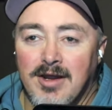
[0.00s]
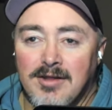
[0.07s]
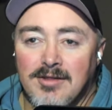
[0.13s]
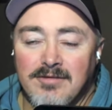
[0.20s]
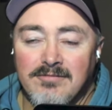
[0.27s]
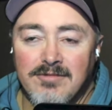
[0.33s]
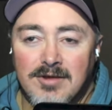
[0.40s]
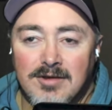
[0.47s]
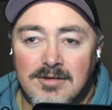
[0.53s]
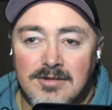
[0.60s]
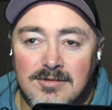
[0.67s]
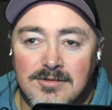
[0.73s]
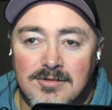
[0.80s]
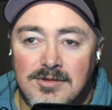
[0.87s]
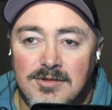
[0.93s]
I love the
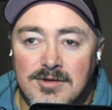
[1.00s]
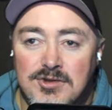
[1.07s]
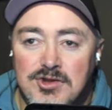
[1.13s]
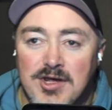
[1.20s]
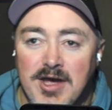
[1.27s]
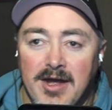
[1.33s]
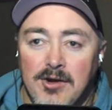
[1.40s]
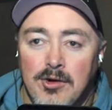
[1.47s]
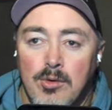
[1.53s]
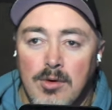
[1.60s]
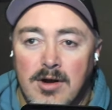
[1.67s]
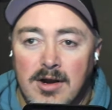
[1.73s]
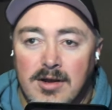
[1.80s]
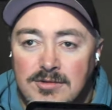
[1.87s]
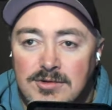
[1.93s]
shadow
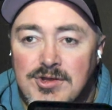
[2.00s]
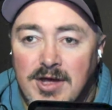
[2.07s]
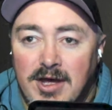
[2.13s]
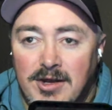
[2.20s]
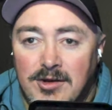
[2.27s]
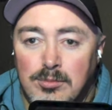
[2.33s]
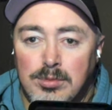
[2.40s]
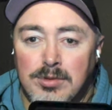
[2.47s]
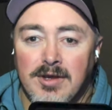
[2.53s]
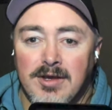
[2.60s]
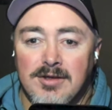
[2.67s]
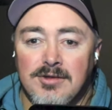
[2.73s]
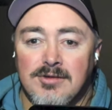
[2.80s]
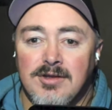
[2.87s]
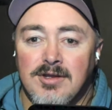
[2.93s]
work, the shadow play
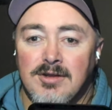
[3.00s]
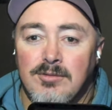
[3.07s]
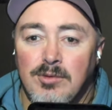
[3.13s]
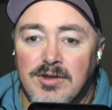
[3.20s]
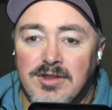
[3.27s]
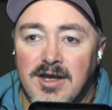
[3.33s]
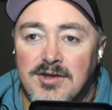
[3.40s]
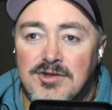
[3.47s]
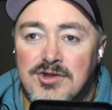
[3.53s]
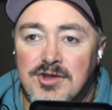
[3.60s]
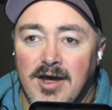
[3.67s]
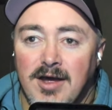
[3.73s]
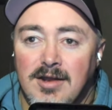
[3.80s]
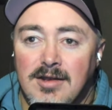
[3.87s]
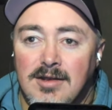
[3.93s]
you did with that
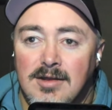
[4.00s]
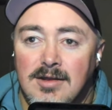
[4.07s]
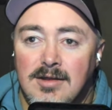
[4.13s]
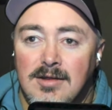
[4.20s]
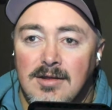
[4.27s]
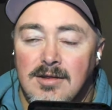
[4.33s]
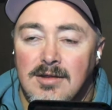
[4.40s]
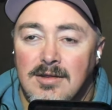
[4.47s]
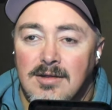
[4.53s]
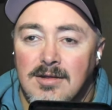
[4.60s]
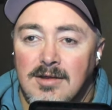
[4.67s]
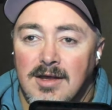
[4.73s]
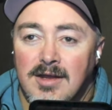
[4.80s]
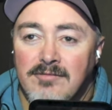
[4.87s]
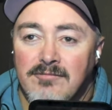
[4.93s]
shot,
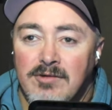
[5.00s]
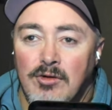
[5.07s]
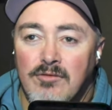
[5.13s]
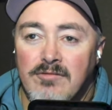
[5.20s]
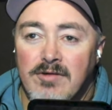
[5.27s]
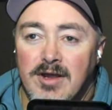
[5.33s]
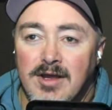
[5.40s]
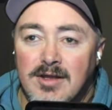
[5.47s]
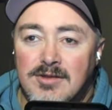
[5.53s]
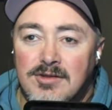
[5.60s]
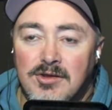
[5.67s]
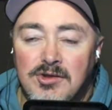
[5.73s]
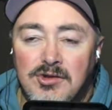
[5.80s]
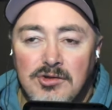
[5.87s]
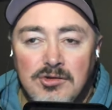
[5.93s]
kind of an overhead.
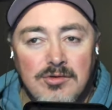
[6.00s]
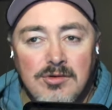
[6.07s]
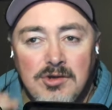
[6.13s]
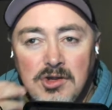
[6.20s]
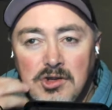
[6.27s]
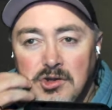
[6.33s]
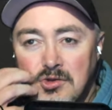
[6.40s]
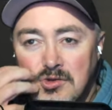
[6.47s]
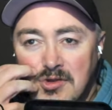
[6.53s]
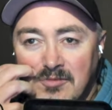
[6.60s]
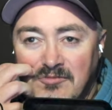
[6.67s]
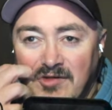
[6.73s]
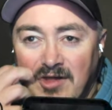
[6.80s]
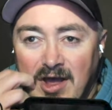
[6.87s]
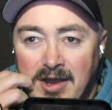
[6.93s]
So do you do some
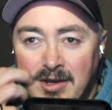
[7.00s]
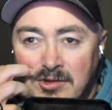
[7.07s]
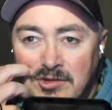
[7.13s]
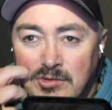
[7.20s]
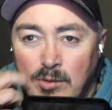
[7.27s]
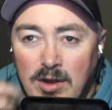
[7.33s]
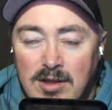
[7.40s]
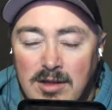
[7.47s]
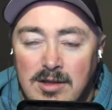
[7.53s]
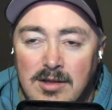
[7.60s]
flying as well?